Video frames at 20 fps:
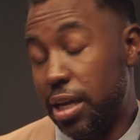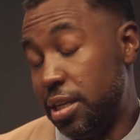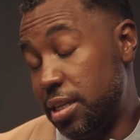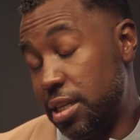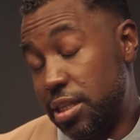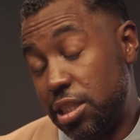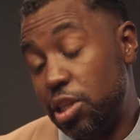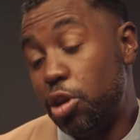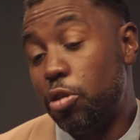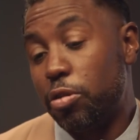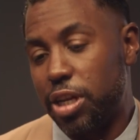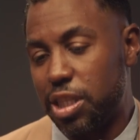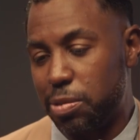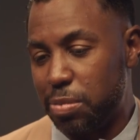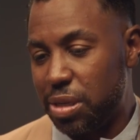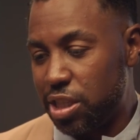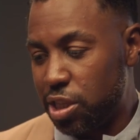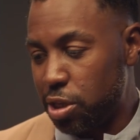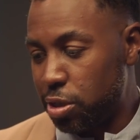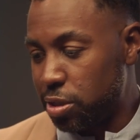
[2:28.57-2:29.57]
It still gives
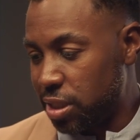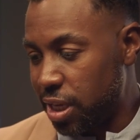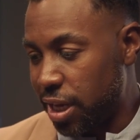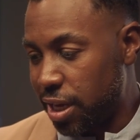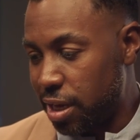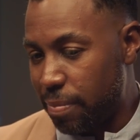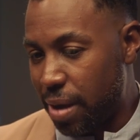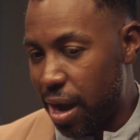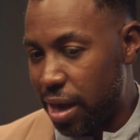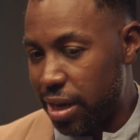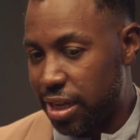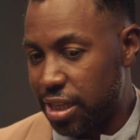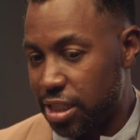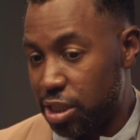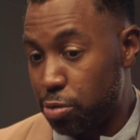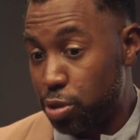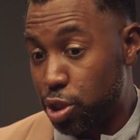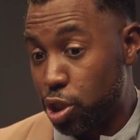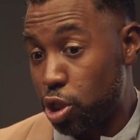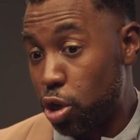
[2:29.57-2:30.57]
me chills thinking about it, because
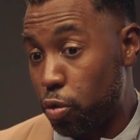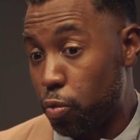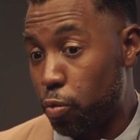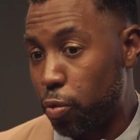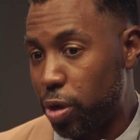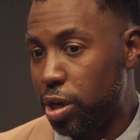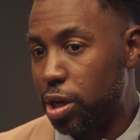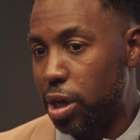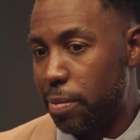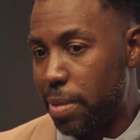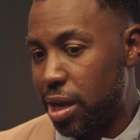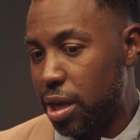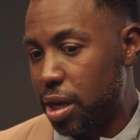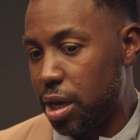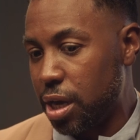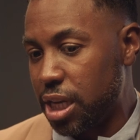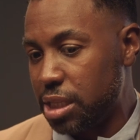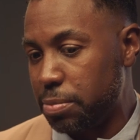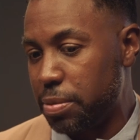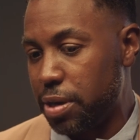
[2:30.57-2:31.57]
it was so real about a
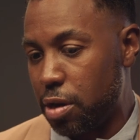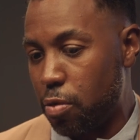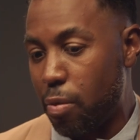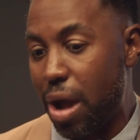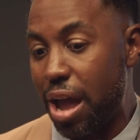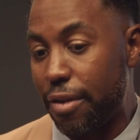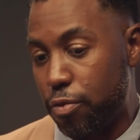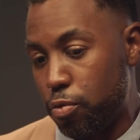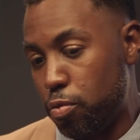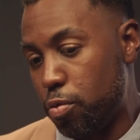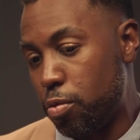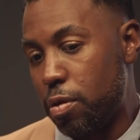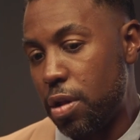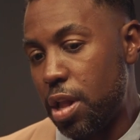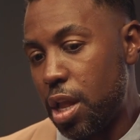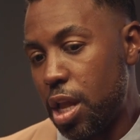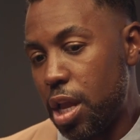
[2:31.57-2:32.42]
husband and wife who